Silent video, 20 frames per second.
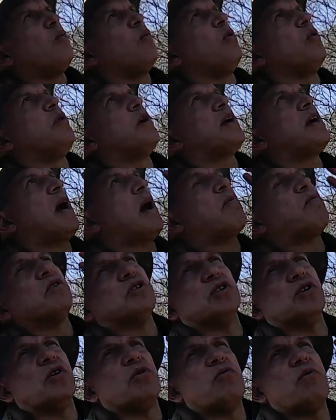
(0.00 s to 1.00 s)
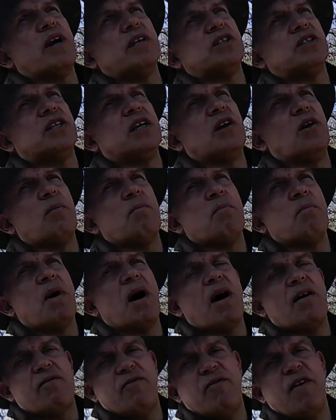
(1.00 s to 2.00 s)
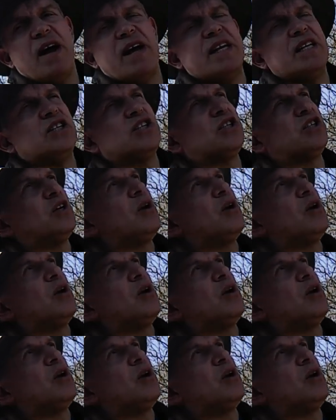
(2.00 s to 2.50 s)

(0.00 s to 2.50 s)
with the camera sort of resting on my face,